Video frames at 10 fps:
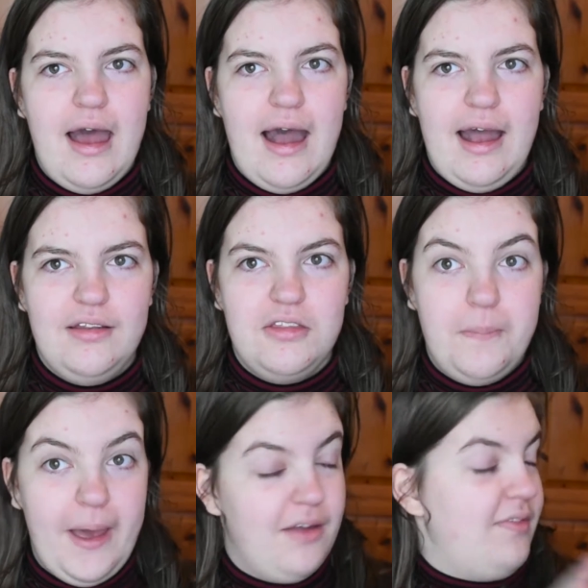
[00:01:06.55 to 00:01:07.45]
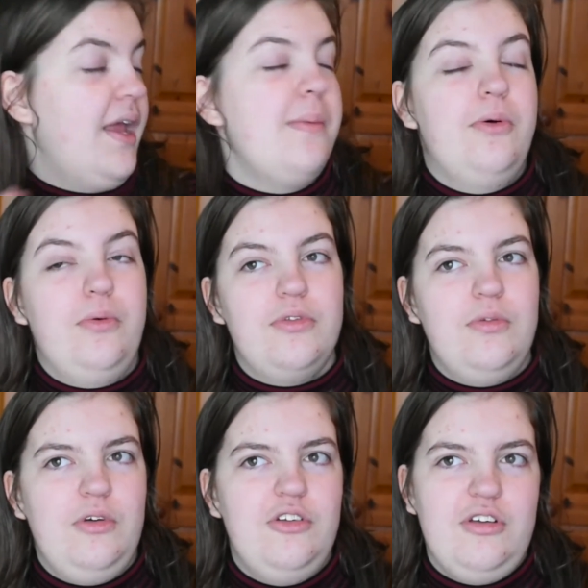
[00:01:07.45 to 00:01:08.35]
and the Bay of Naples,
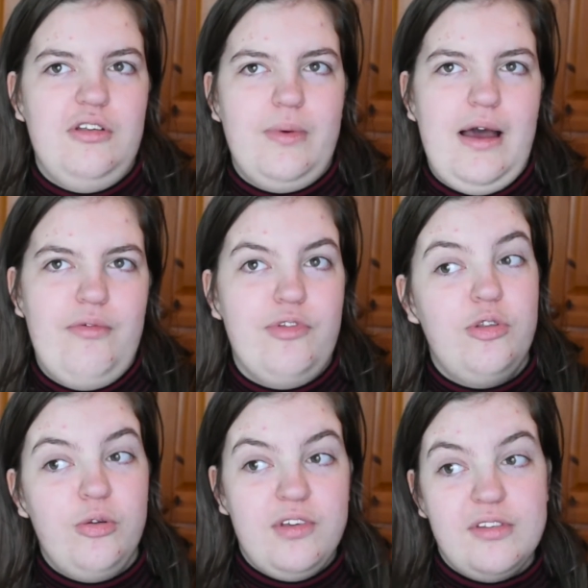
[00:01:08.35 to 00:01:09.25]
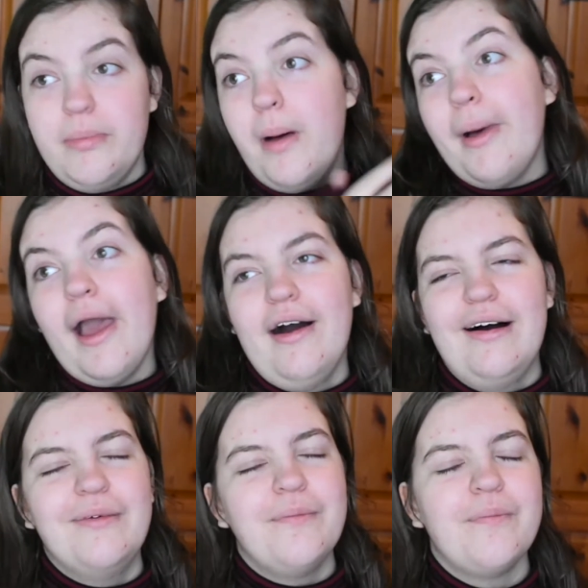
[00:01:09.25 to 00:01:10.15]
which is where Vesuvius and Pompeii are.